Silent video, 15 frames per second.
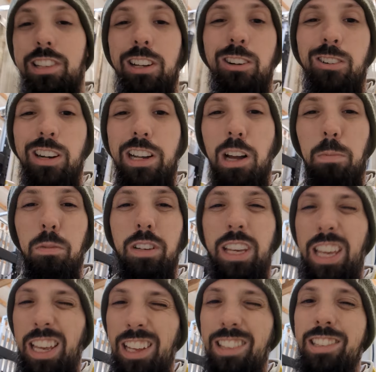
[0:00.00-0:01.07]
there's still a
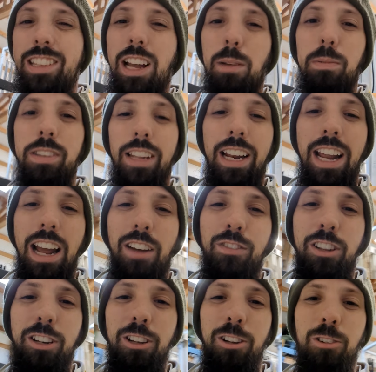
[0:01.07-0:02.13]
couple key steps that I
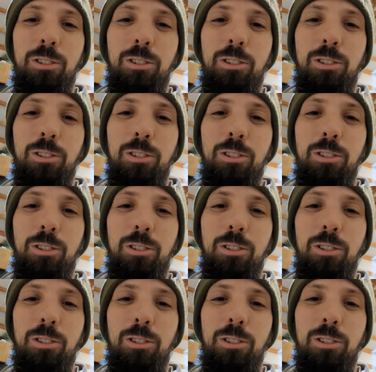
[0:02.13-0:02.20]
have to